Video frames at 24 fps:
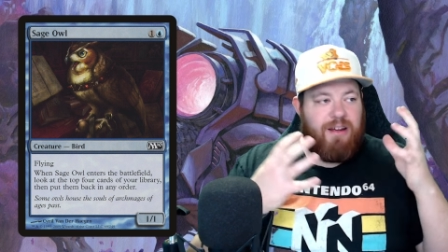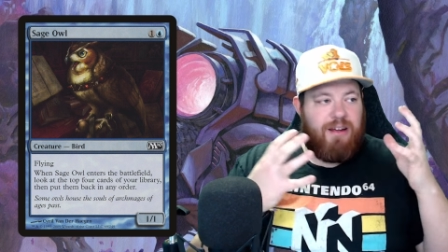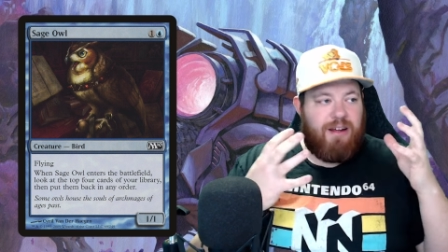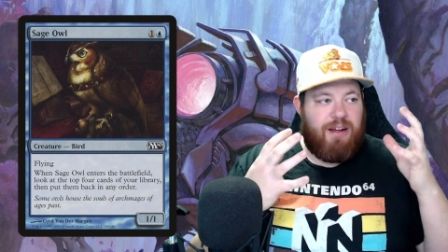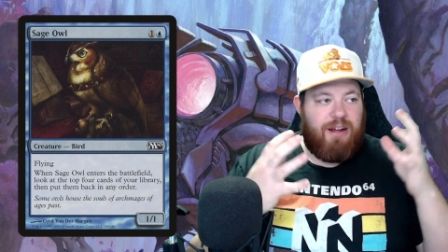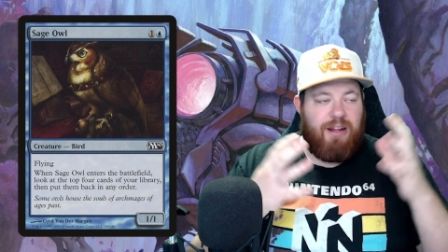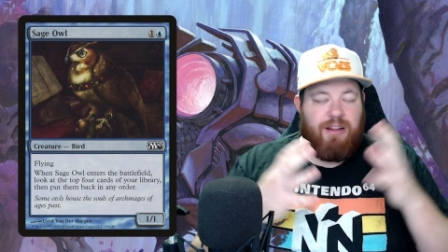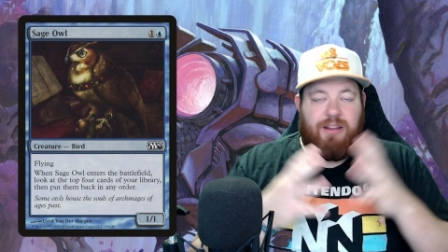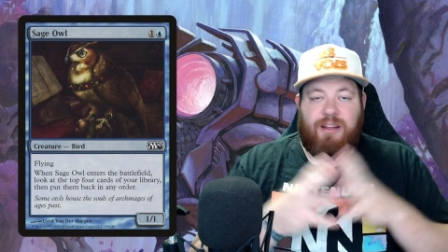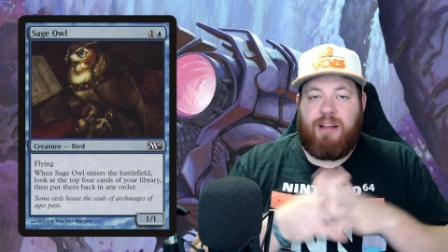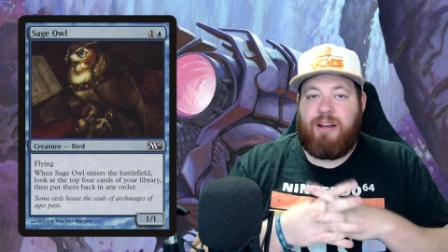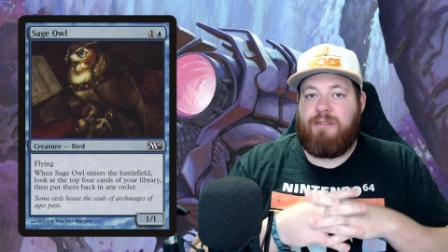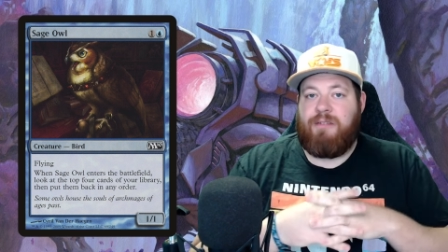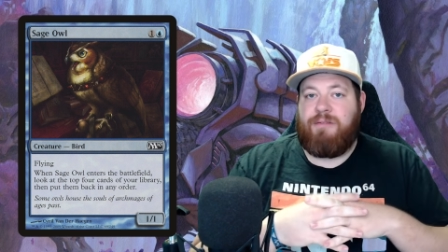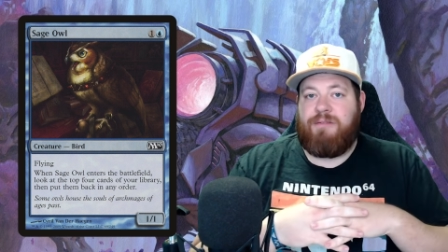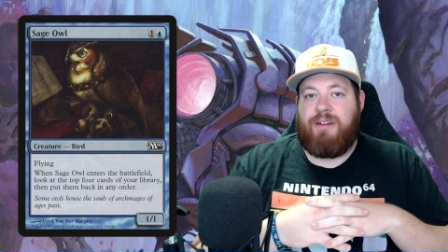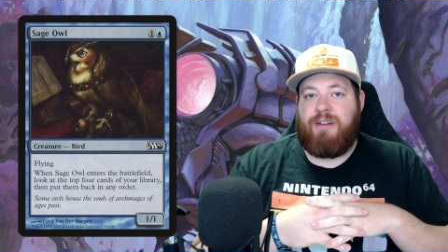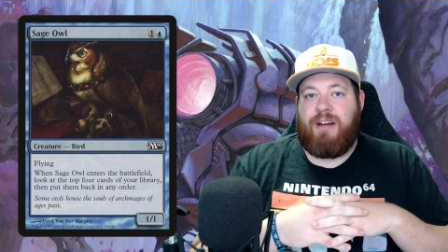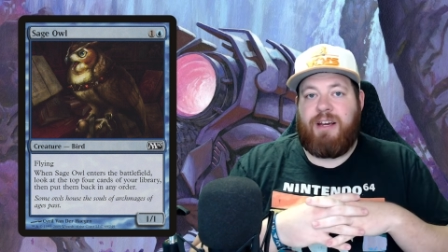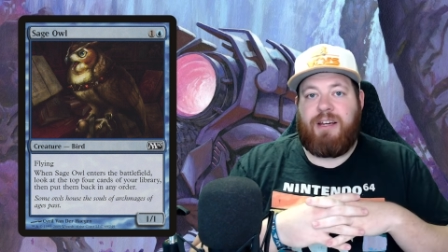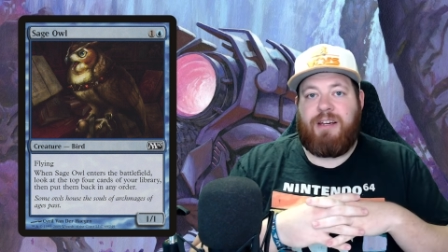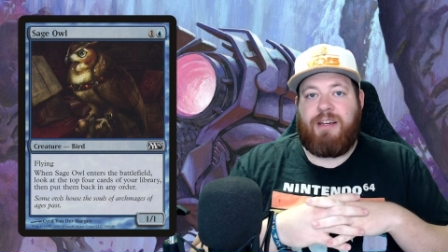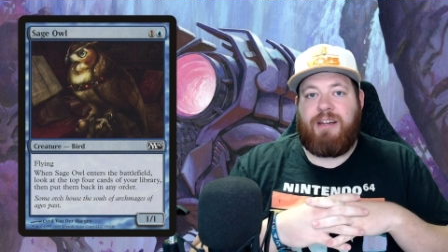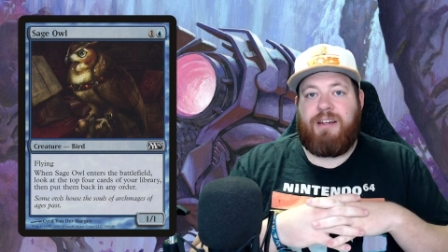a lot of
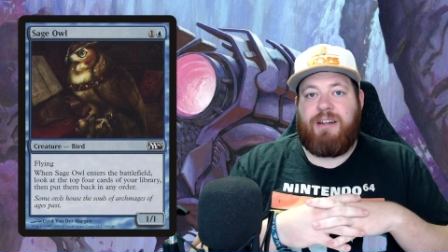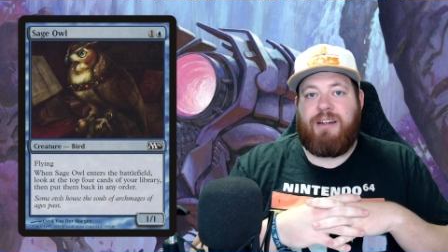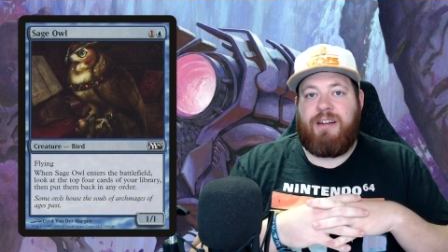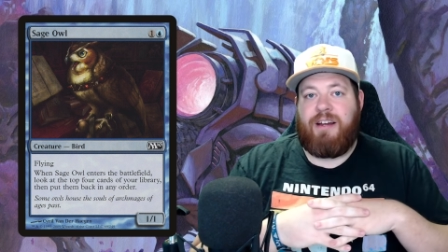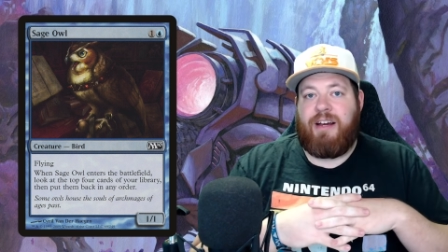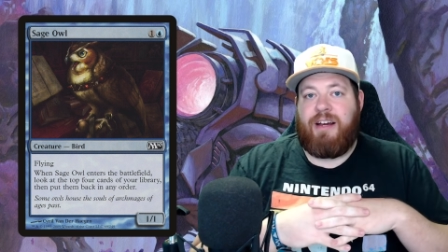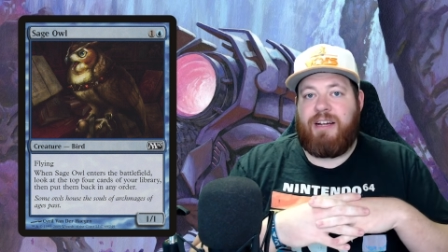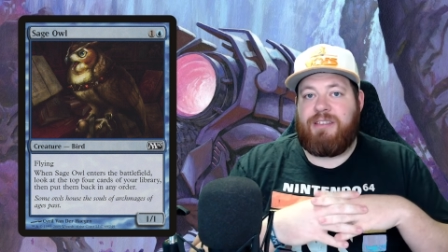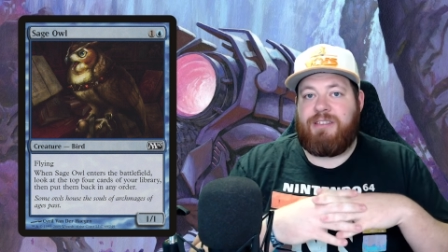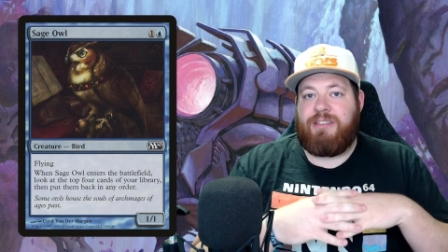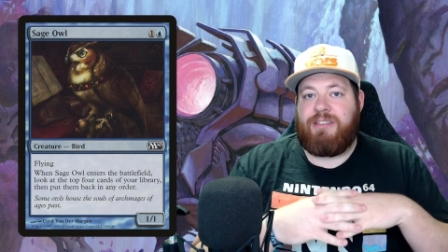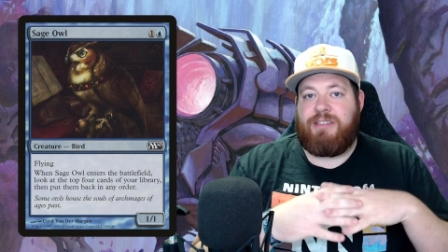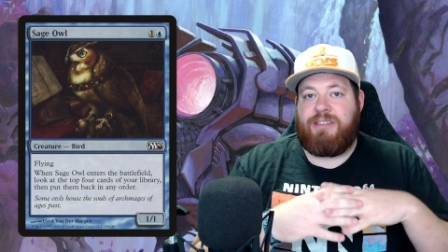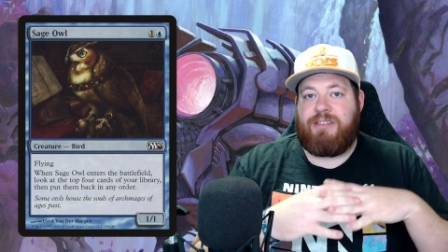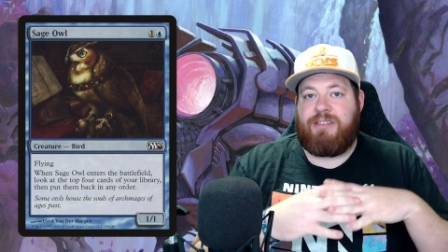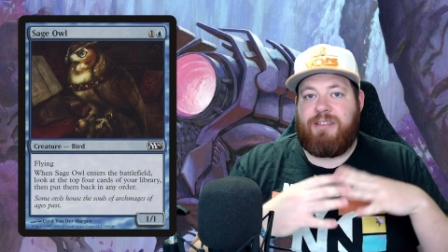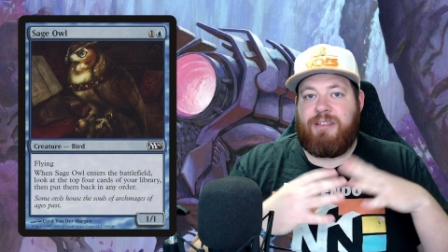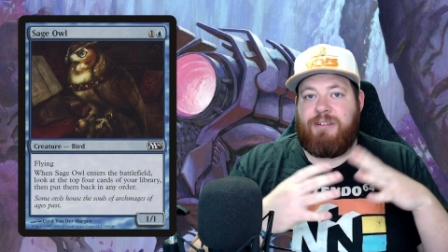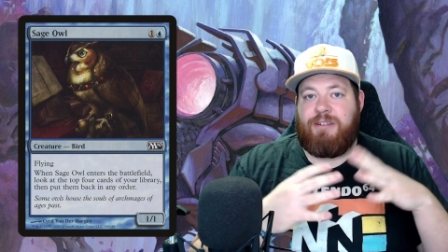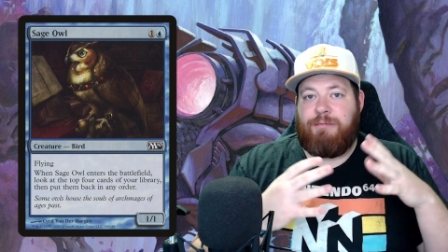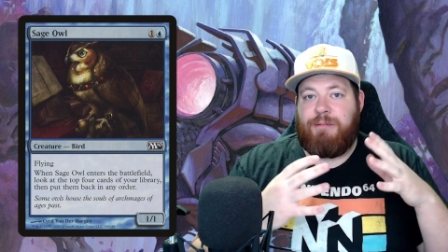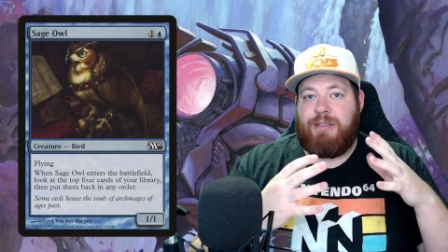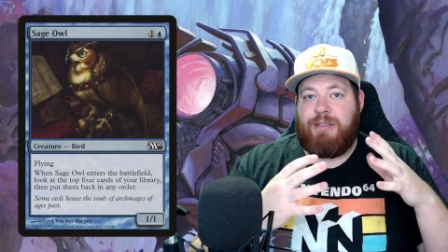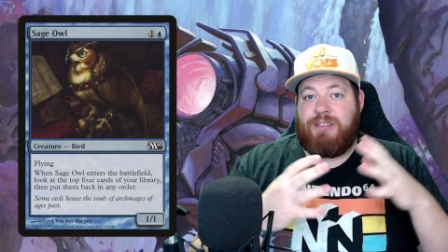like nice
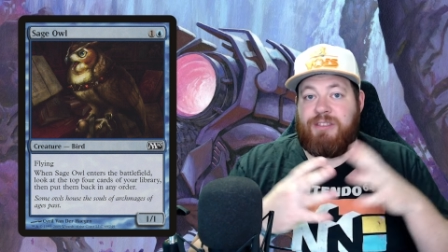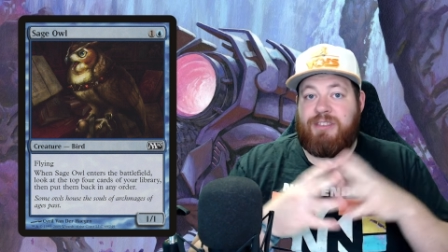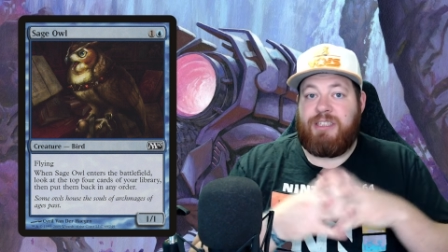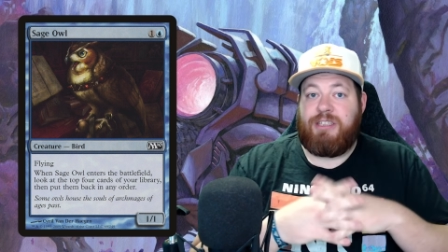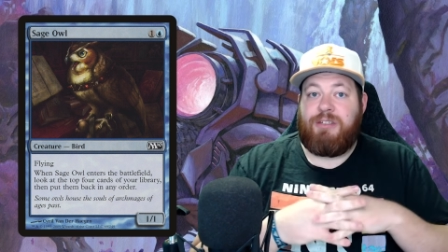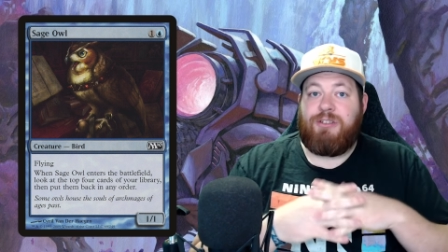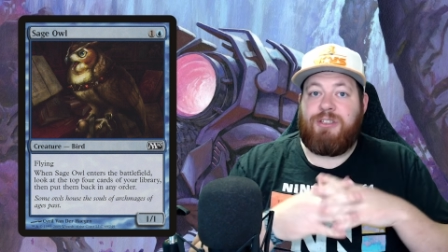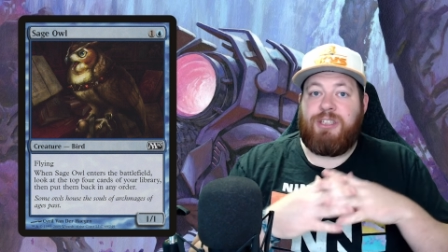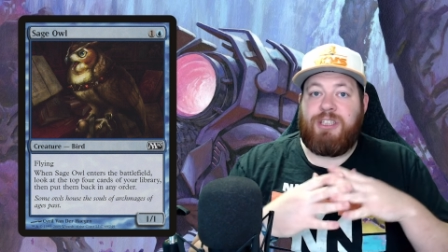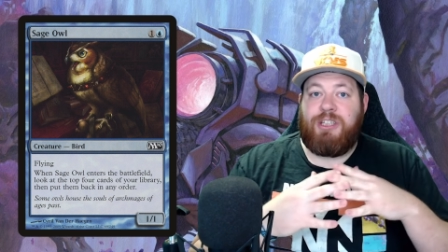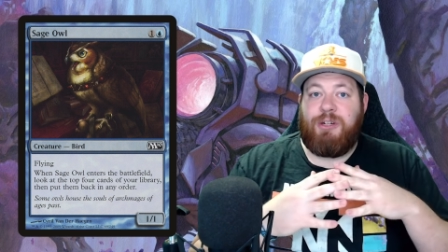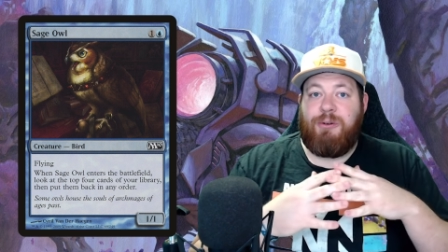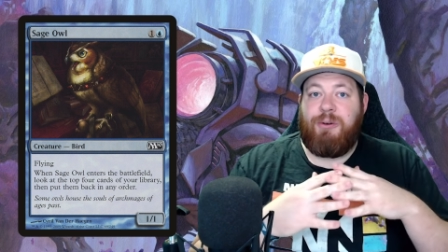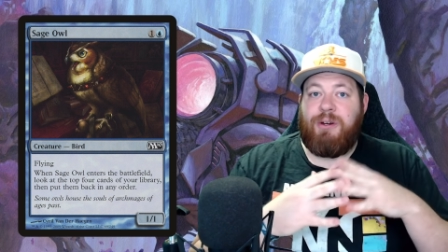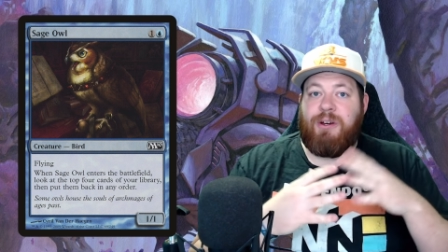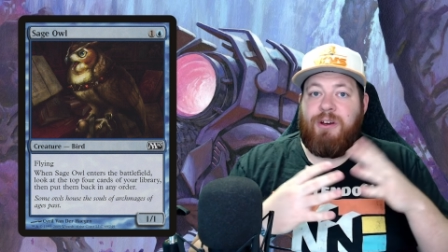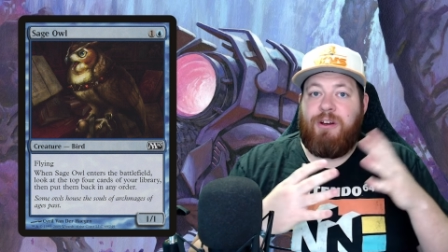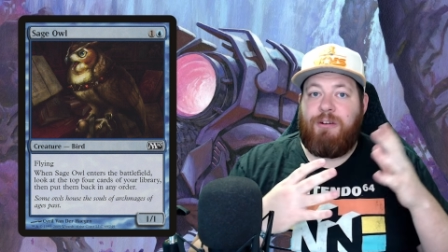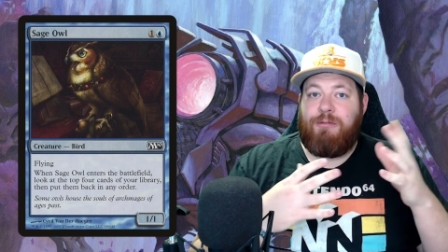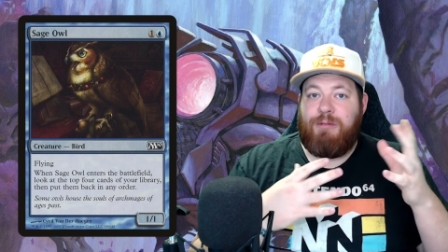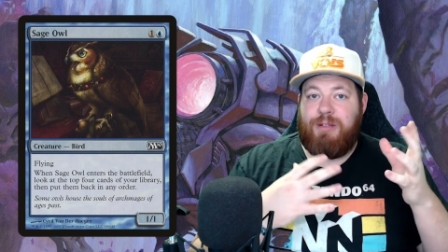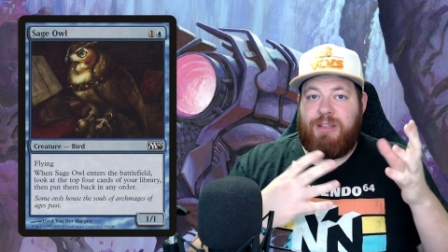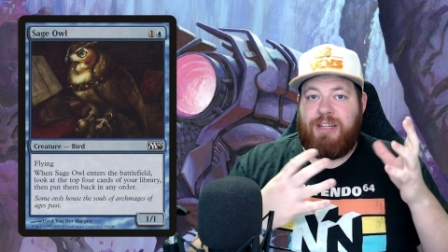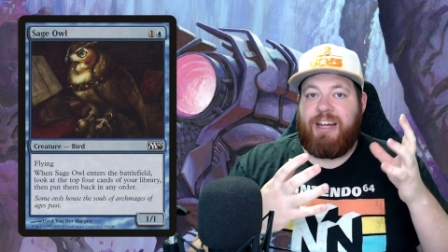little bit of synergy going
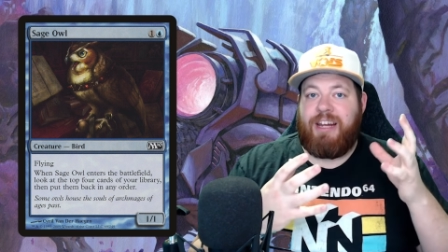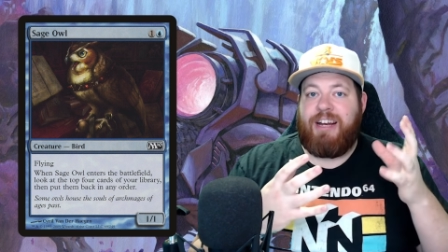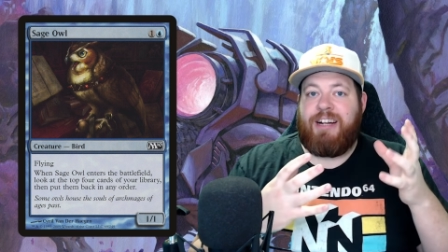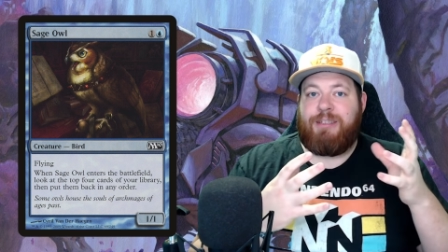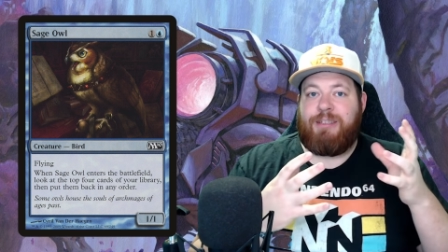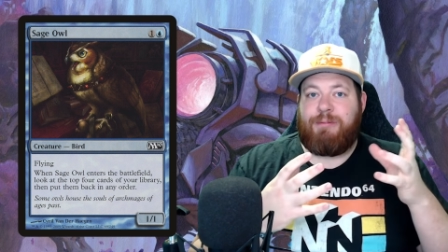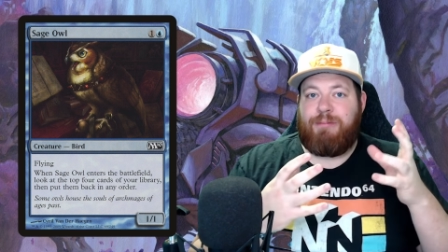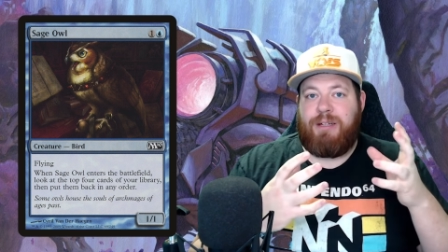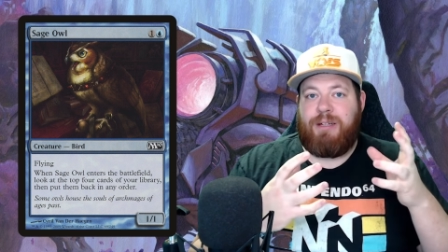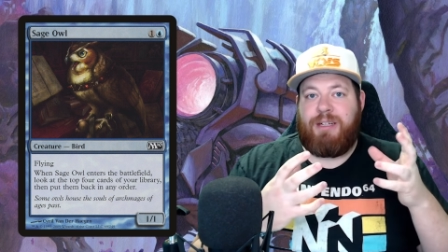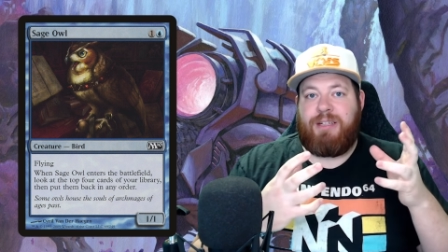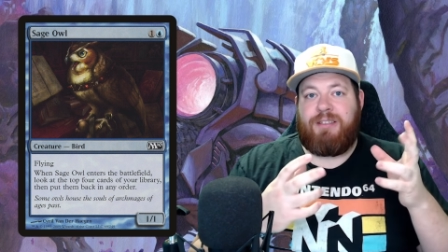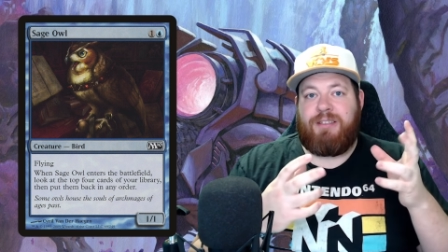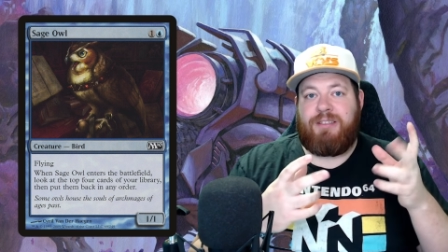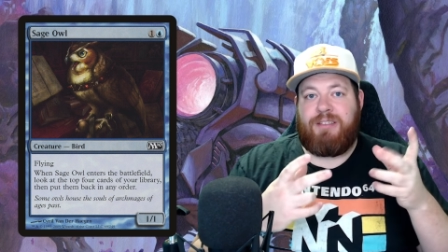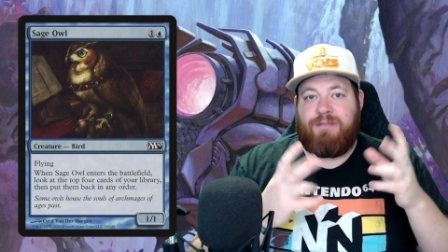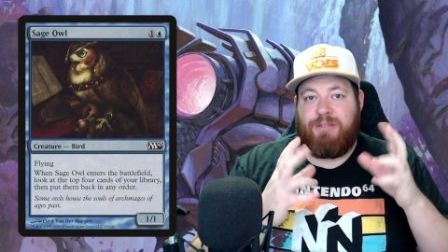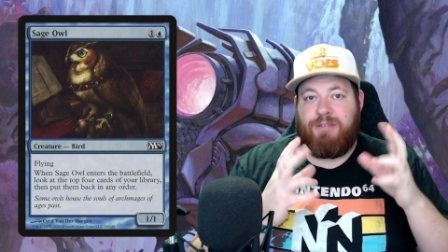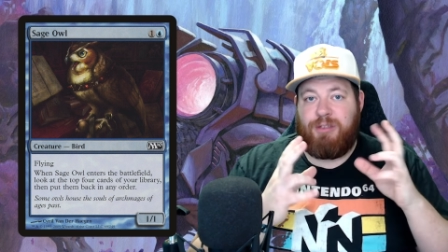on with that aspect, because if there's